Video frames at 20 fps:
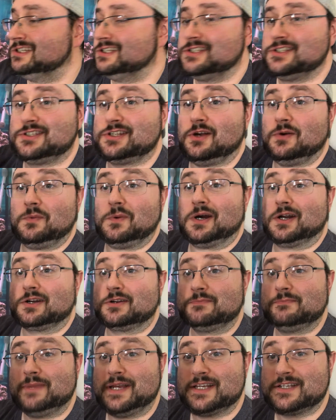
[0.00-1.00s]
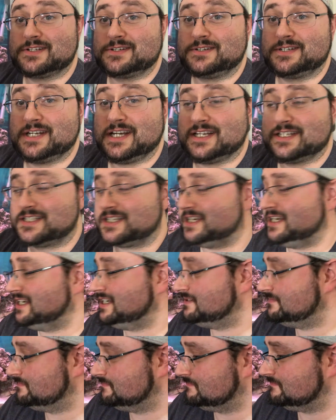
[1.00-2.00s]
saltwater master test
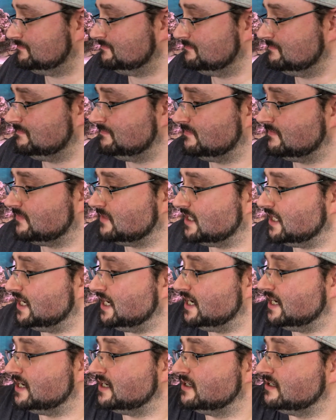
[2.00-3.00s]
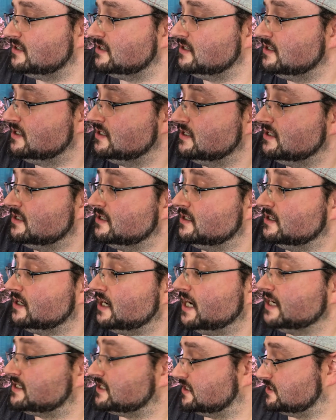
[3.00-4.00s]
kit, and
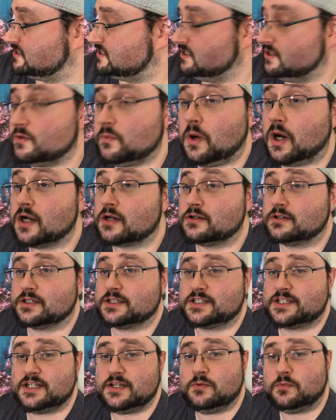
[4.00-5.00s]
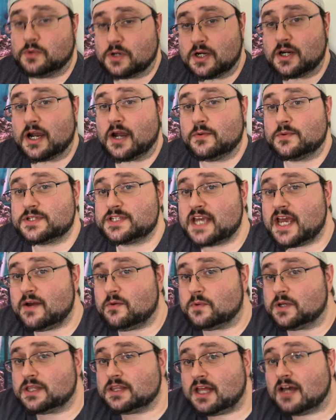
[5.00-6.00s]
I tested the water to see where I was
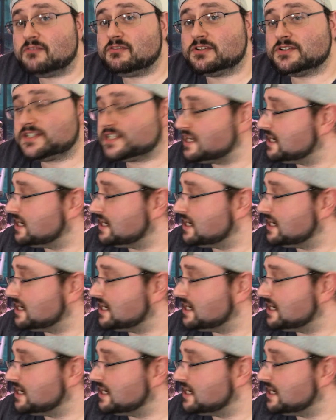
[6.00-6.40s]
at, what levels